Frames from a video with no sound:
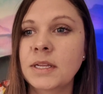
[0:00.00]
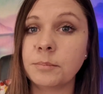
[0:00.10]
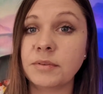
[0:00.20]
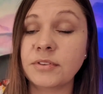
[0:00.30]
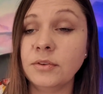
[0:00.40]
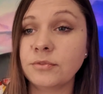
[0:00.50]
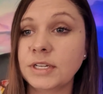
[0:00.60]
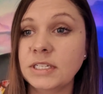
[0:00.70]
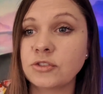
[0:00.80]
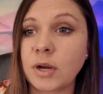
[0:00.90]
But feel
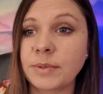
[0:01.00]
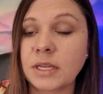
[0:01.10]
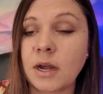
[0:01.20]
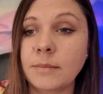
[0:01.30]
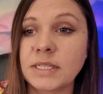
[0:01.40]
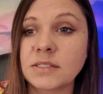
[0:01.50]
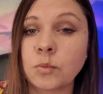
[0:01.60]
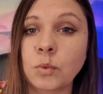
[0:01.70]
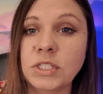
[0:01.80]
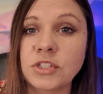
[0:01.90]
free to drop in the comments
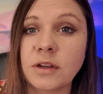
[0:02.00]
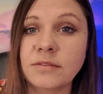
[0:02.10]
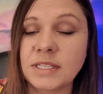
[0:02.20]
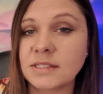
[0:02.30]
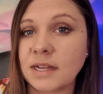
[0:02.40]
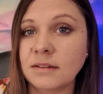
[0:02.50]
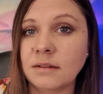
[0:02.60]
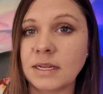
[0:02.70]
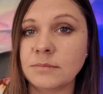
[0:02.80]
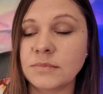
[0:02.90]
which of these
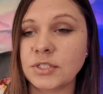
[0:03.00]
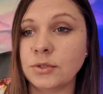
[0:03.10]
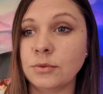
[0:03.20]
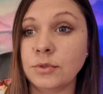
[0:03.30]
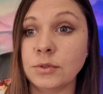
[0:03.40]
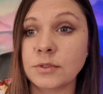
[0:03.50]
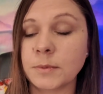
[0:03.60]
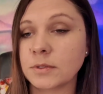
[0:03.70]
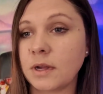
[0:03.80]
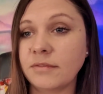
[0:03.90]
LLMs you use
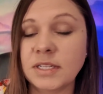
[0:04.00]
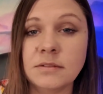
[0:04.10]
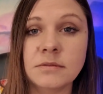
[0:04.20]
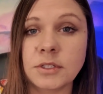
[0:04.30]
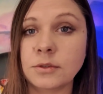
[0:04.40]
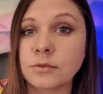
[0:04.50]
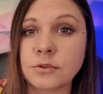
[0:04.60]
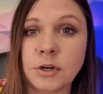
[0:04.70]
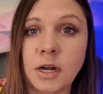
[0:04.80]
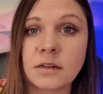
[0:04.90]
most often. Do you use
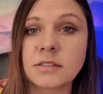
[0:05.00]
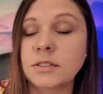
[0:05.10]
Grok?